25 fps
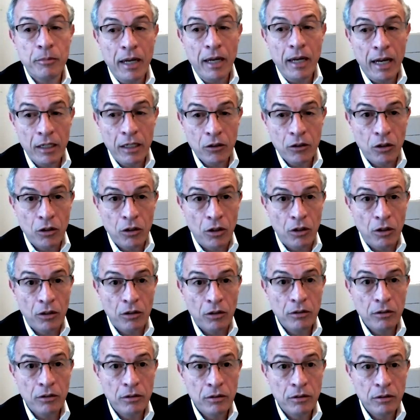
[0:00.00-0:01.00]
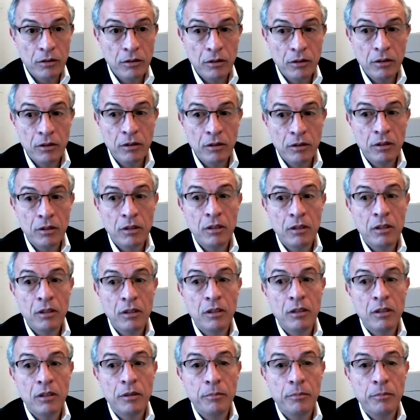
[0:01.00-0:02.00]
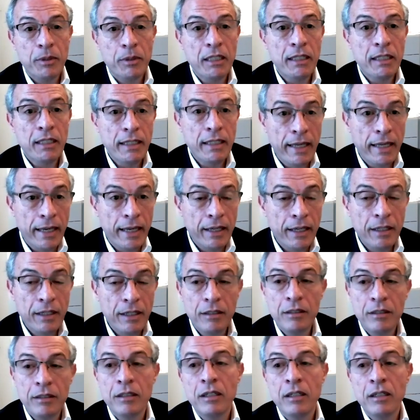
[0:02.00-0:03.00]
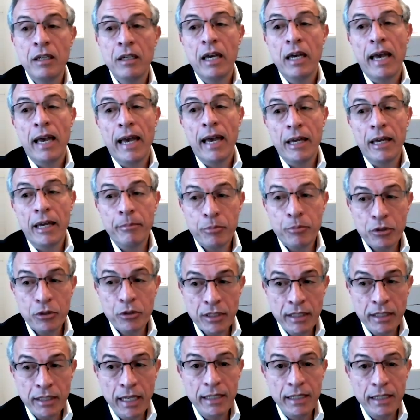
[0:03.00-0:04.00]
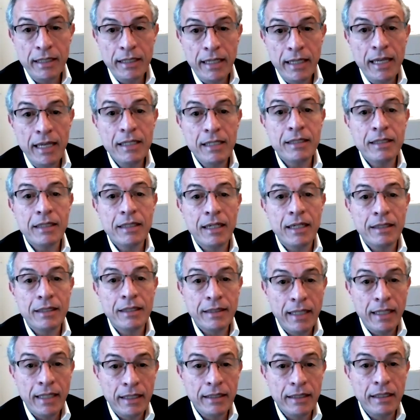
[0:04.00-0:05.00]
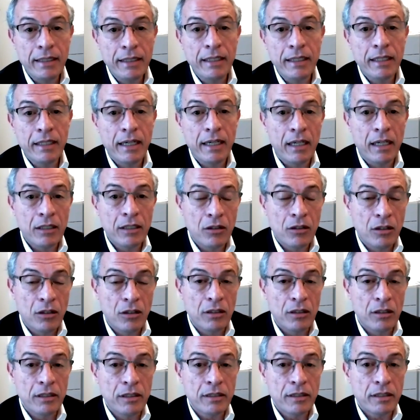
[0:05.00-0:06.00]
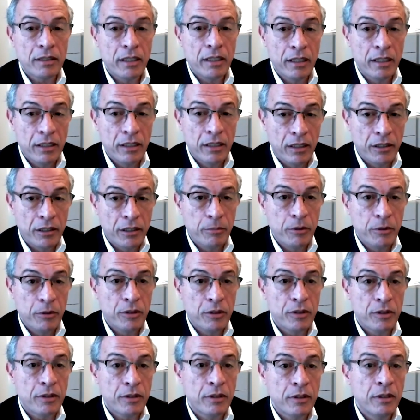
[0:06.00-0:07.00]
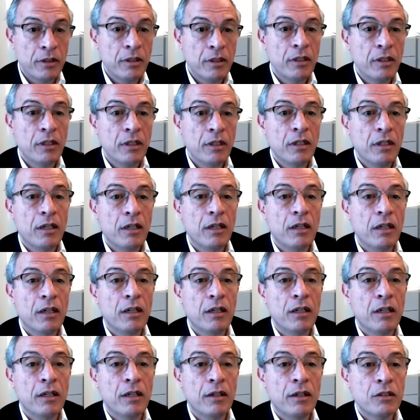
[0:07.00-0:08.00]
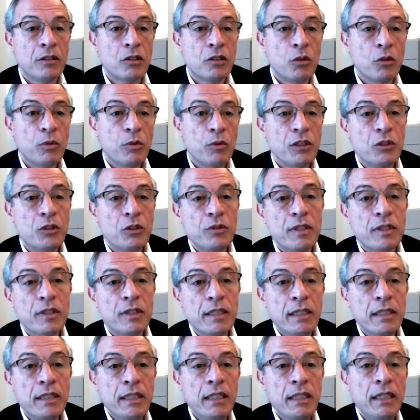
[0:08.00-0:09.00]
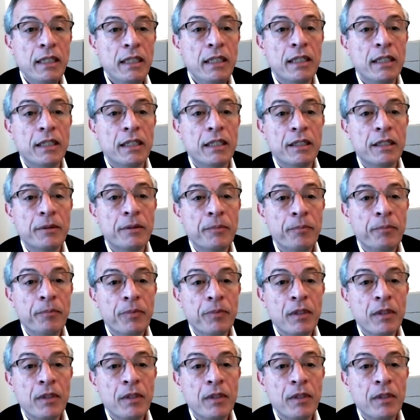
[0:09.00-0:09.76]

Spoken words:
alcohol, PDA, and percent days attending Alcoholics Anonymous. So what you see here,